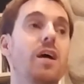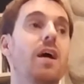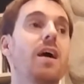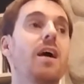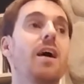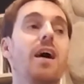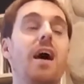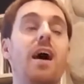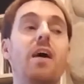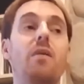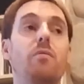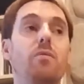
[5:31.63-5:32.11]

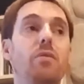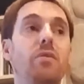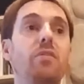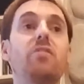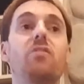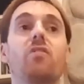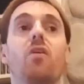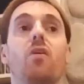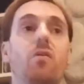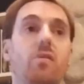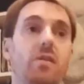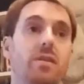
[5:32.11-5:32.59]
And we're
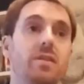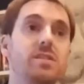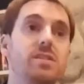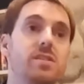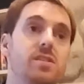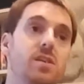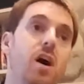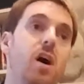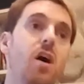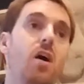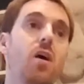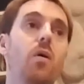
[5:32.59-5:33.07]
so and
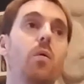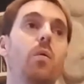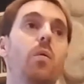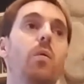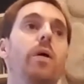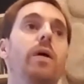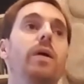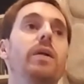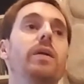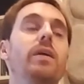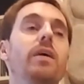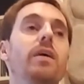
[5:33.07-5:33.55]
so.
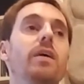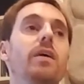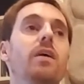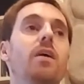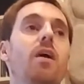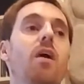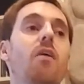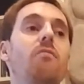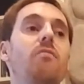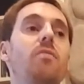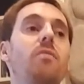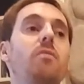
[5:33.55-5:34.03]
And
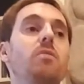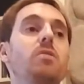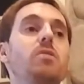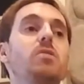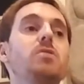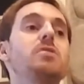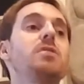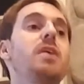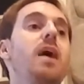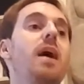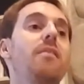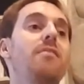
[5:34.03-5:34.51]
often when
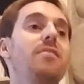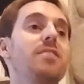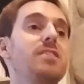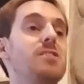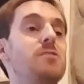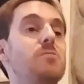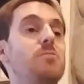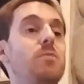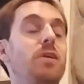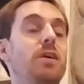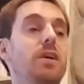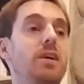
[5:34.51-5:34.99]
you have a
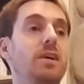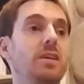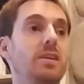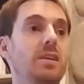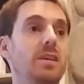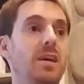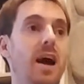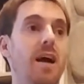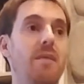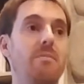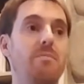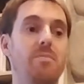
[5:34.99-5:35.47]
spirit
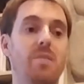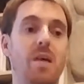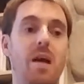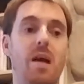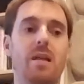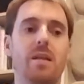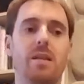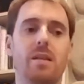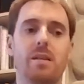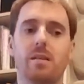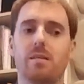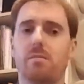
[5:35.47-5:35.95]
come,
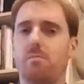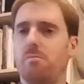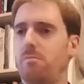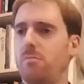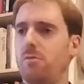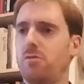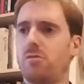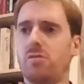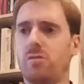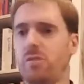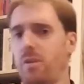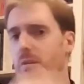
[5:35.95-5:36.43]
then
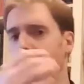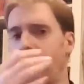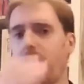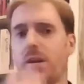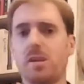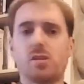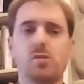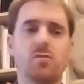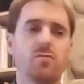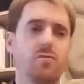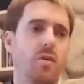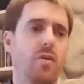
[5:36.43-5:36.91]
you see a
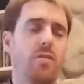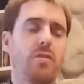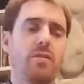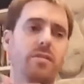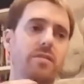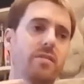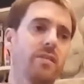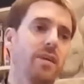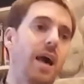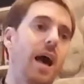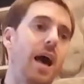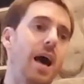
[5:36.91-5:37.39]
bunch of
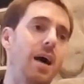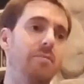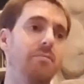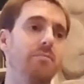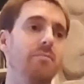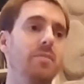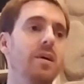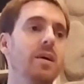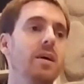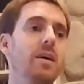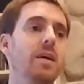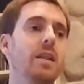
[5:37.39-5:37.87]
others
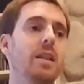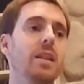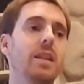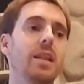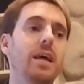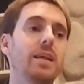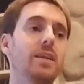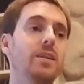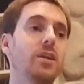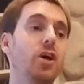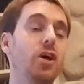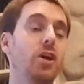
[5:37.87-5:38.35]
come.
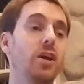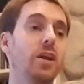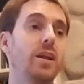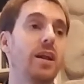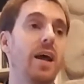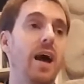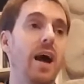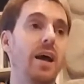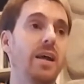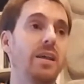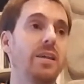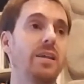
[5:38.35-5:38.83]
Like the other
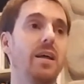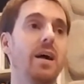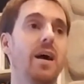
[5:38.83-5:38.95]
night.